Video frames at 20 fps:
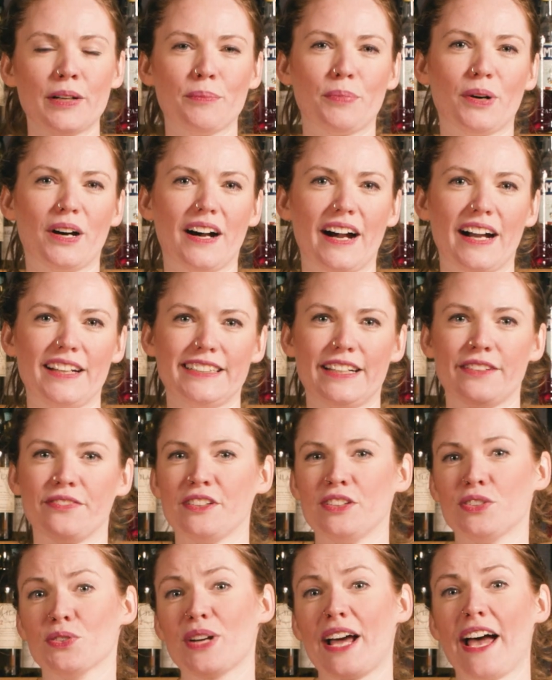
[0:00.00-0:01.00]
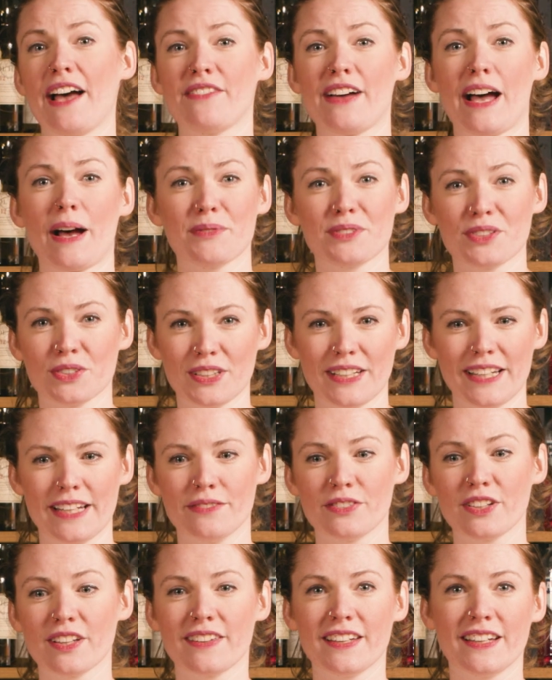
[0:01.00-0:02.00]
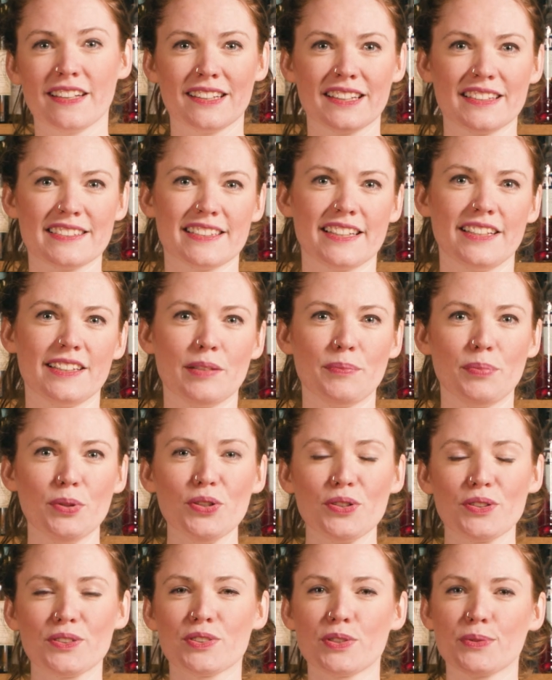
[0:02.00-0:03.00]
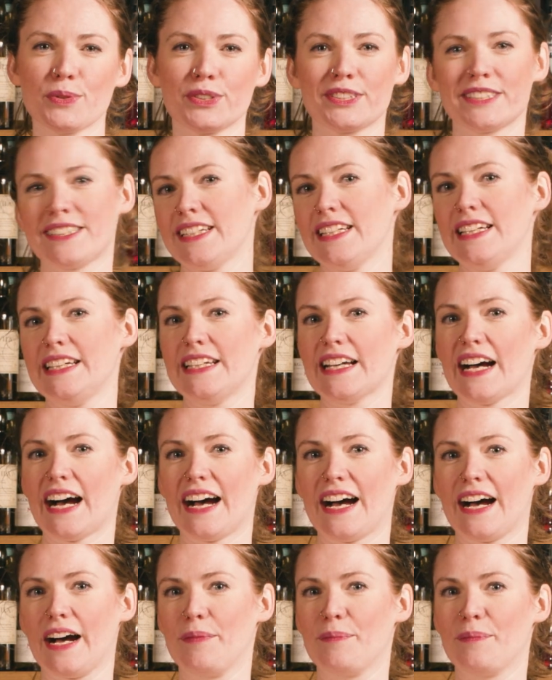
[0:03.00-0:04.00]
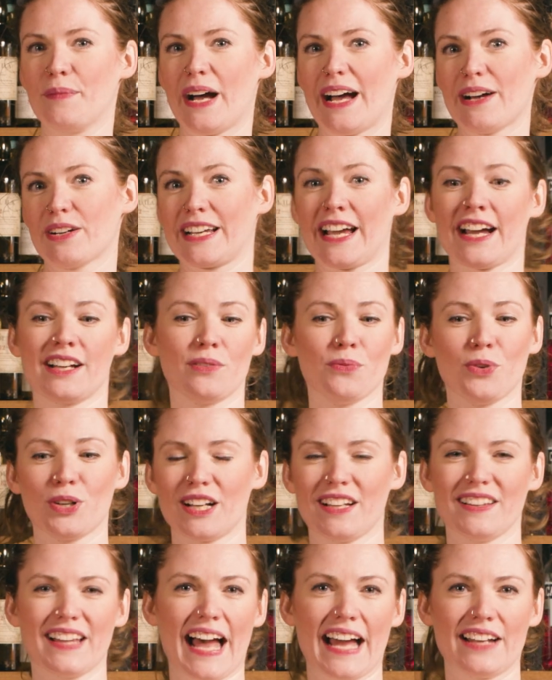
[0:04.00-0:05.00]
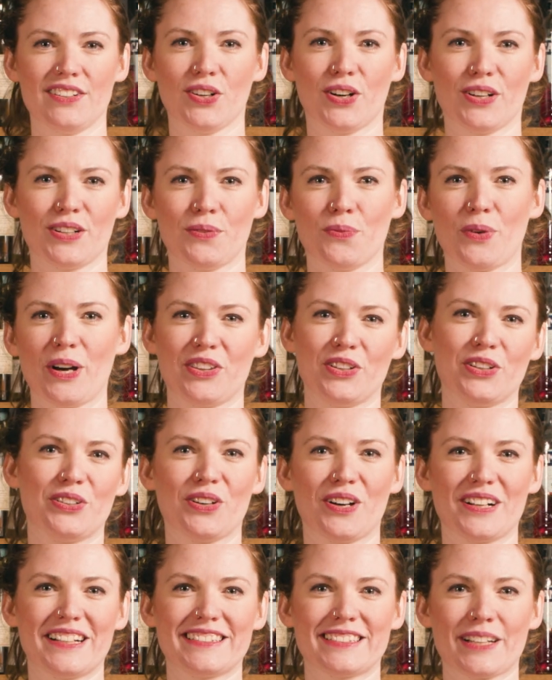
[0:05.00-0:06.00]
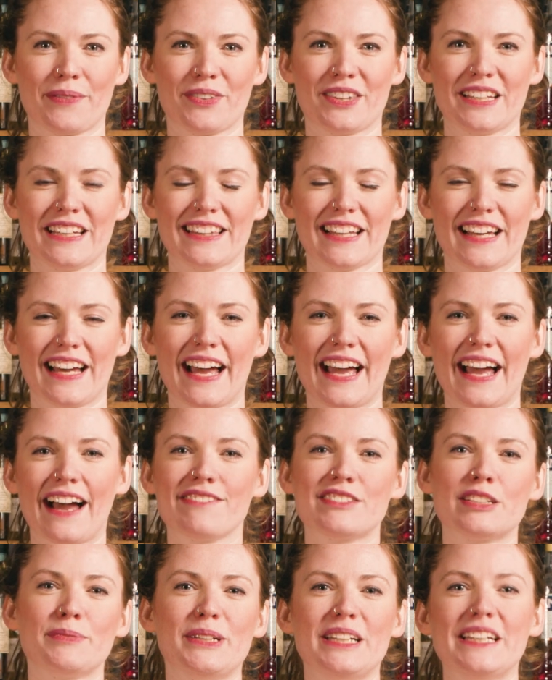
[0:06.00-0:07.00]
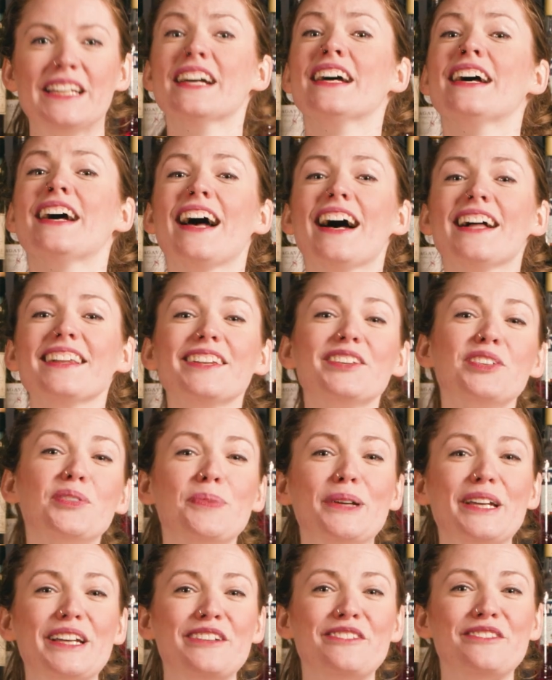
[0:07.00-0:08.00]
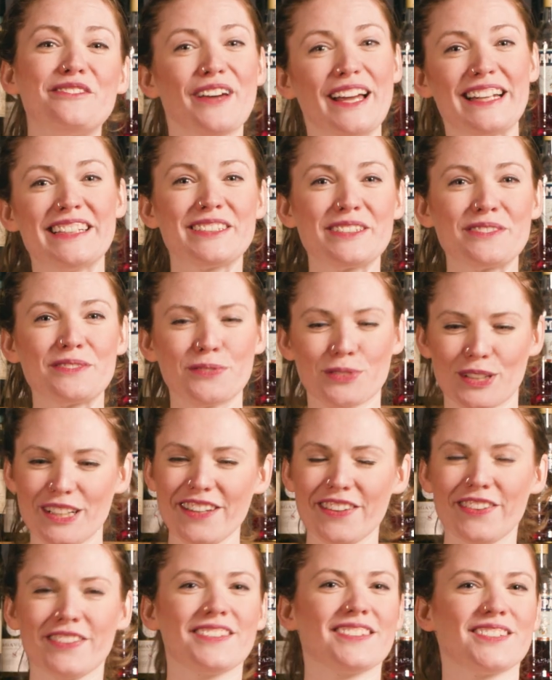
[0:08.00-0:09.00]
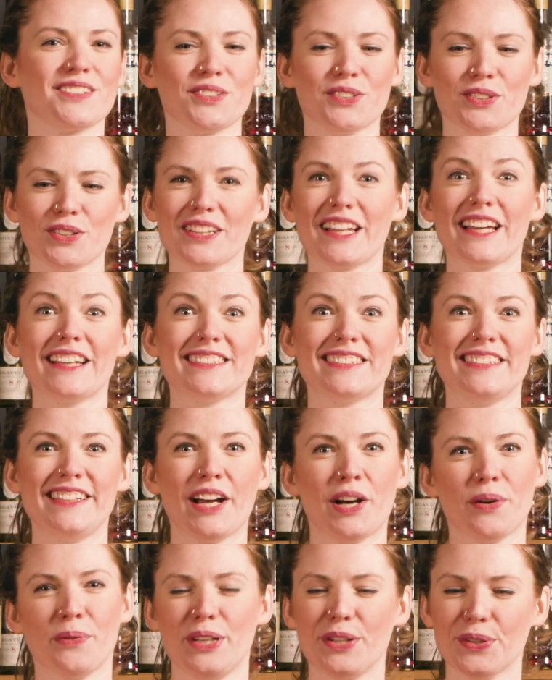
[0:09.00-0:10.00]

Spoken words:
but I definitely don't have absolutely everything that's in the book, so we'll see kind of what I land on and whether or not it's something that I have to be a little bit inventive with. So let's see how we